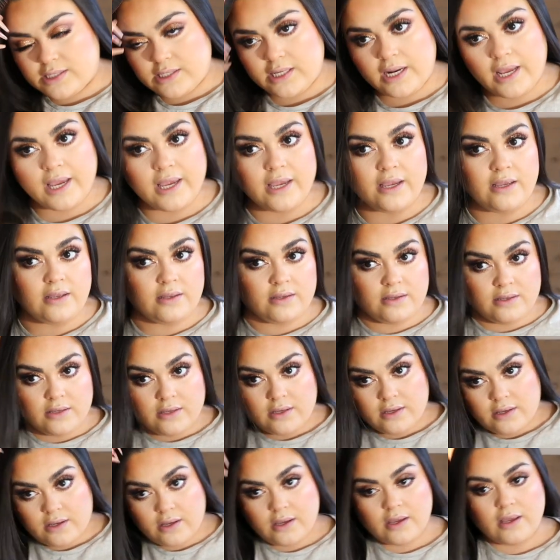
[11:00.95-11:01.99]
today,
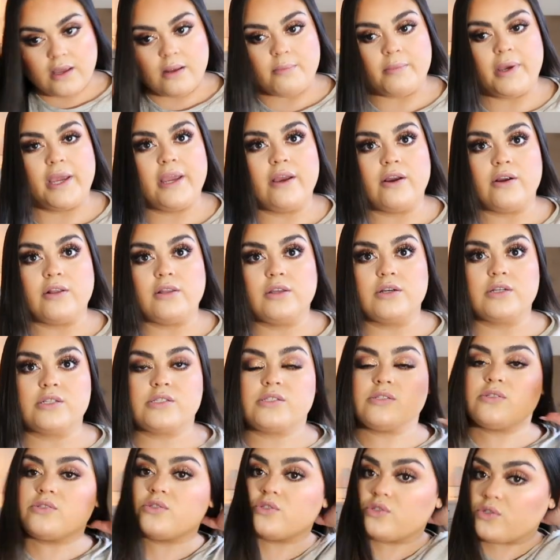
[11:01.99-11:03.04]
and my hair
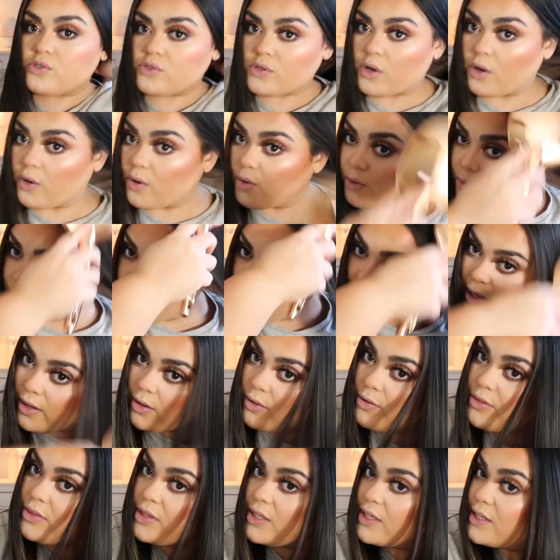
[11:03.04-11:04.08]
looks so
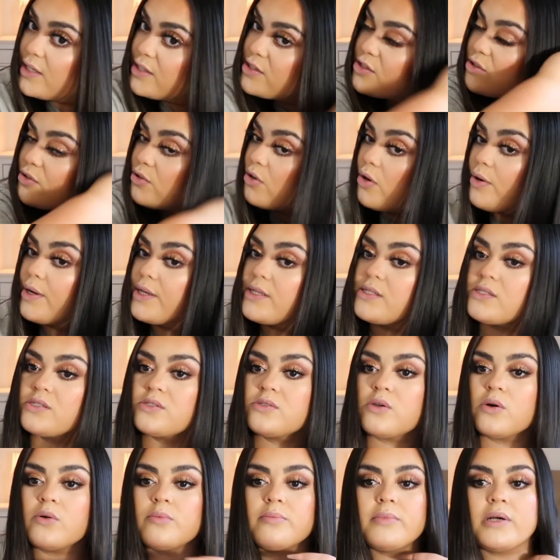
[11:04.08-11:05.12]
healthy. It's growing
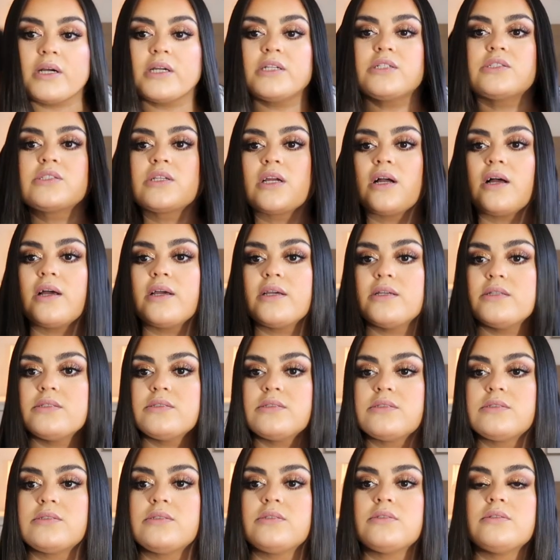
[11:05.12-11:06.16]
so much,
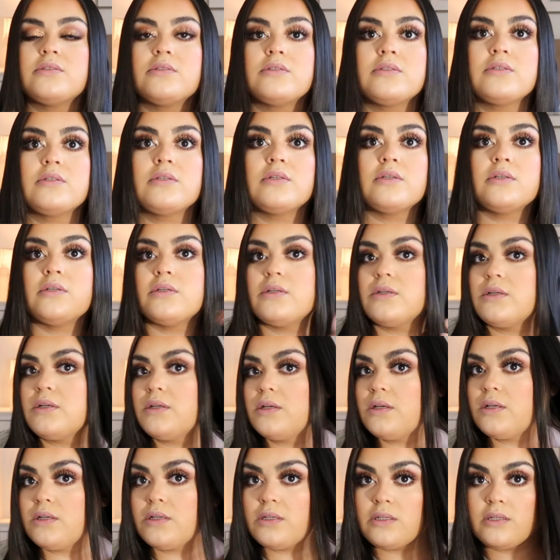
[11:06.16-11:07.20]
guys.
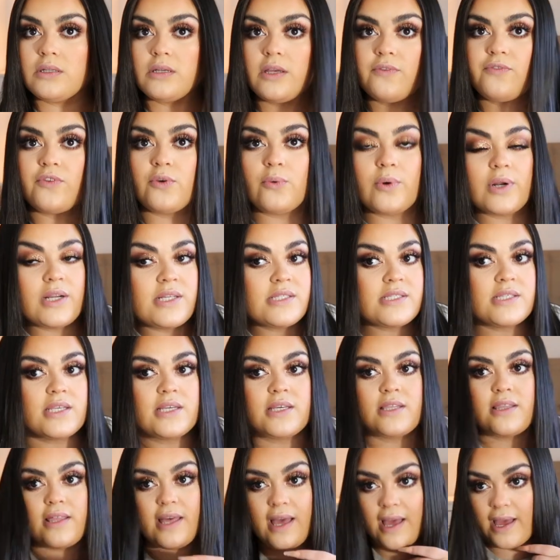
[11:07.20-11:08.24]
If you want to
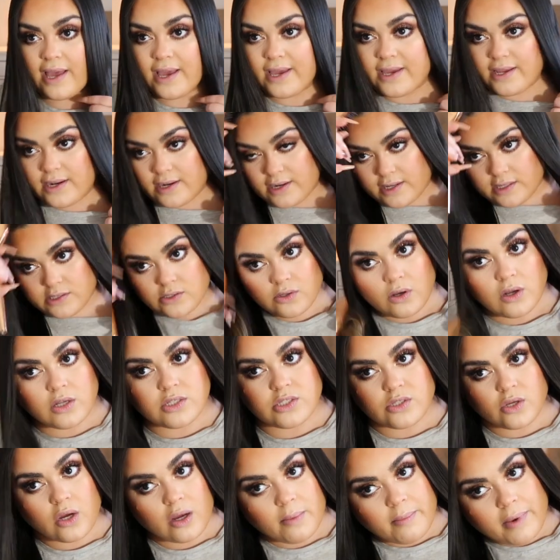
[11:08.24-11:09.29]
see that, it's
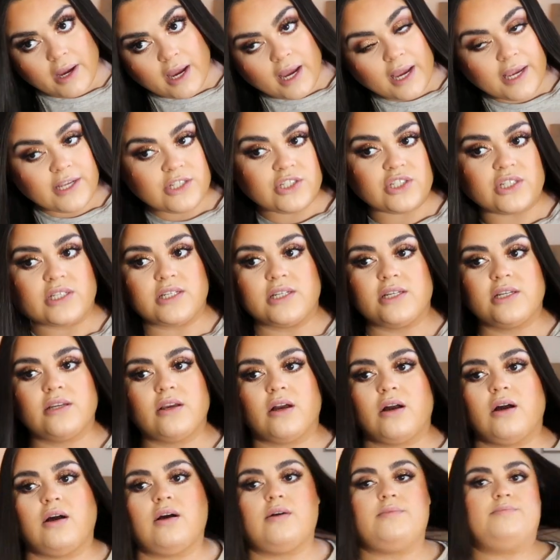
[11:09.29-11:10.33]
also on my IG.
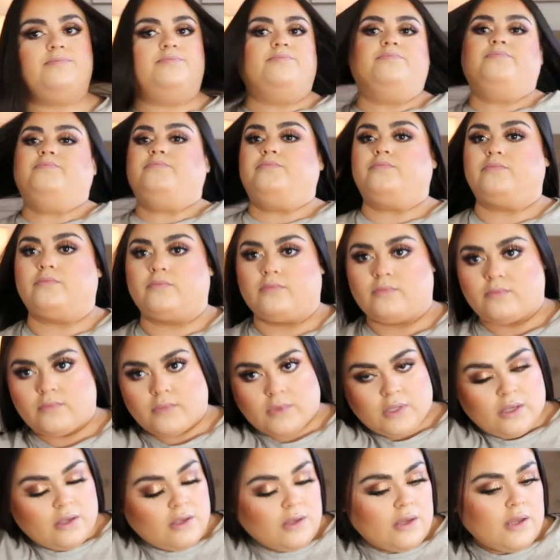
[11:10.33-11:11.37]

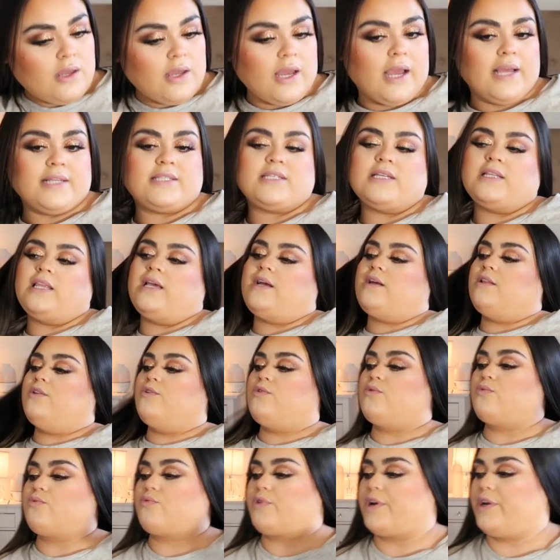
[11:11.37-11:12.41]
I did like a
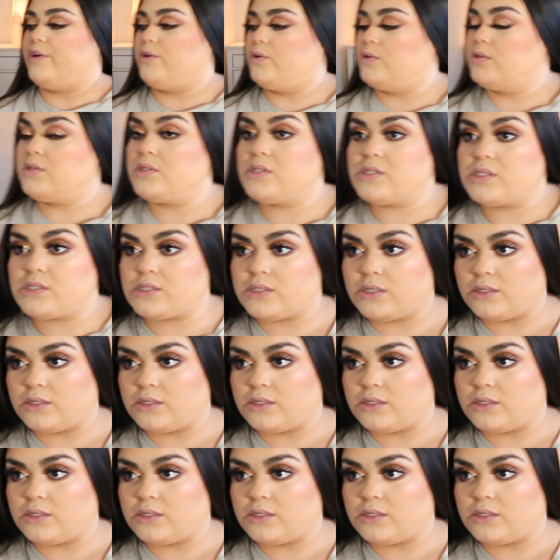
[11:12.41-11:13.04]
little reels,